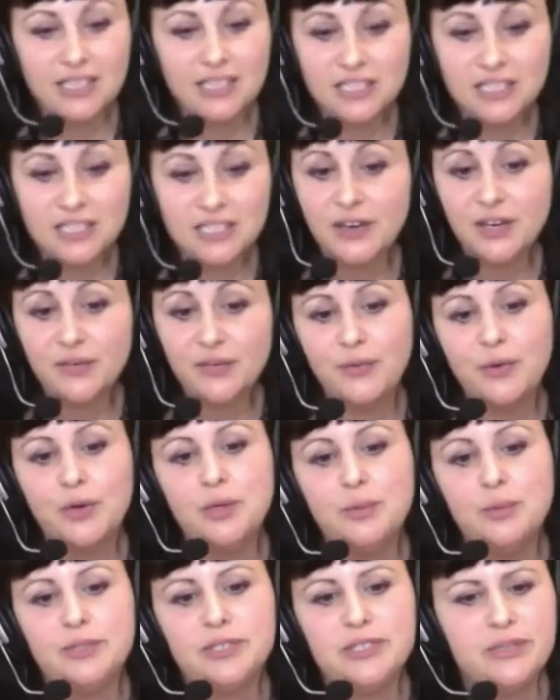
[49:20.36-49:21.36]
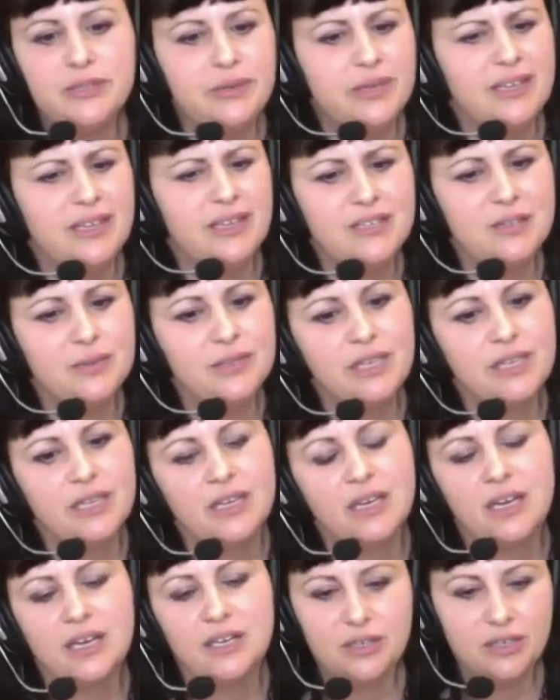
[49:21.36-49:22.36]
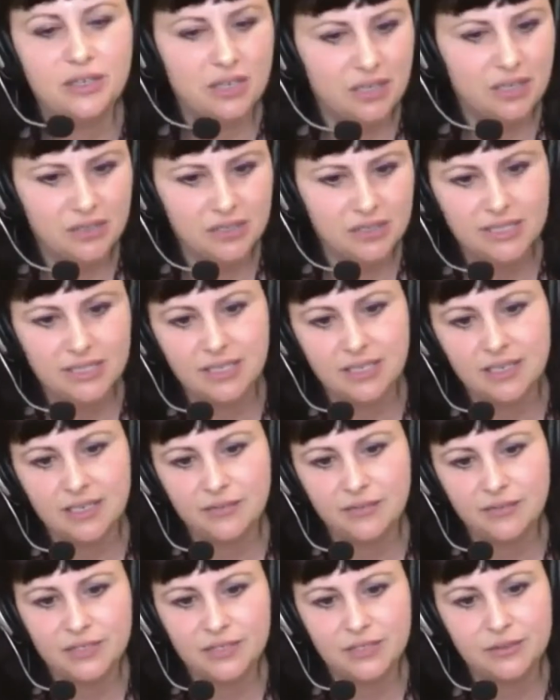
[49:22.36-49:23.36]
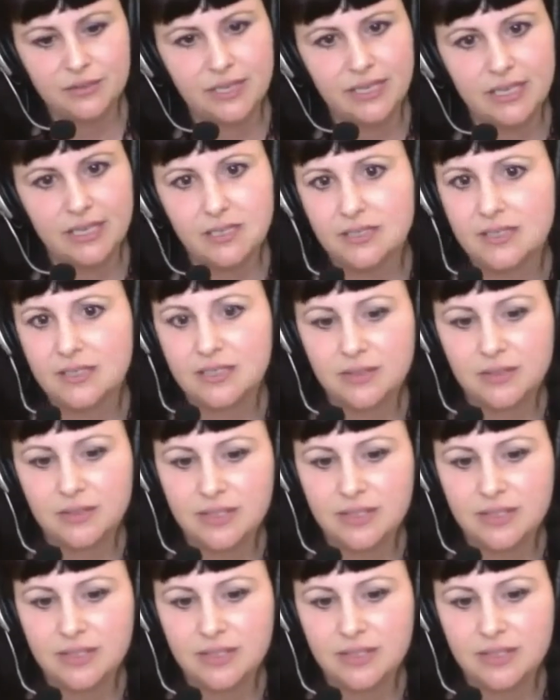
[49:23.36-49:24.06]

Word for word: and it's very affordable too. I think it's only like hundred dollars to get in for two days.